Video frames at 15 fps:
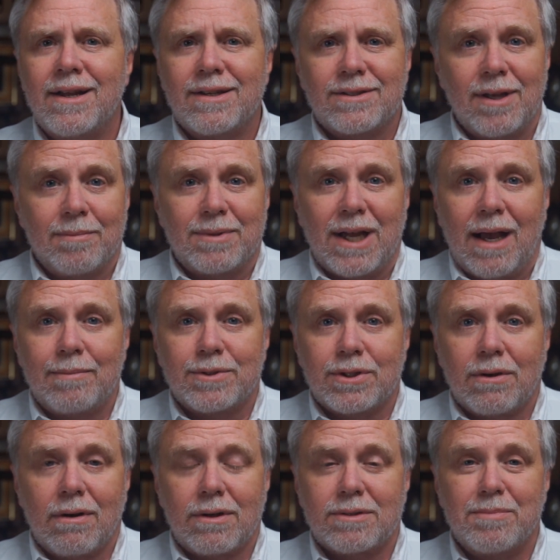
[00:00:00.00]
Sometimes
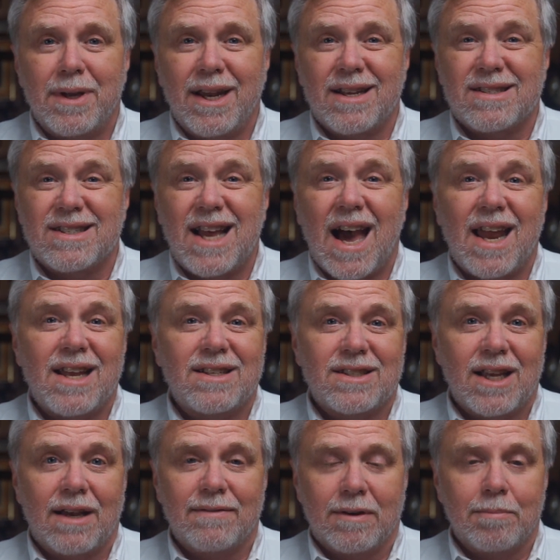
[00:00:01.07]
there are as many as
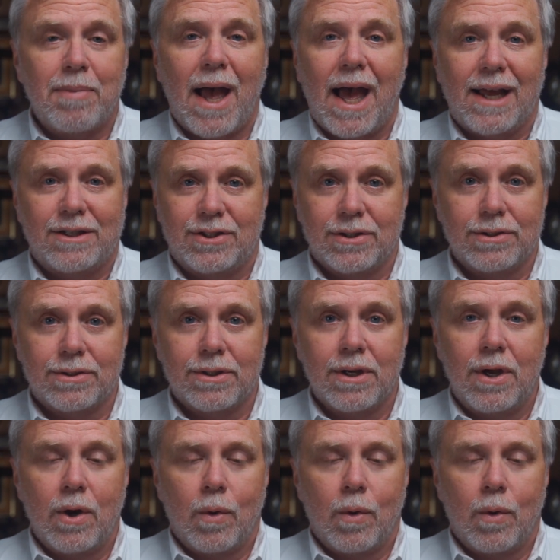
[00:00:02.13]
97 patches,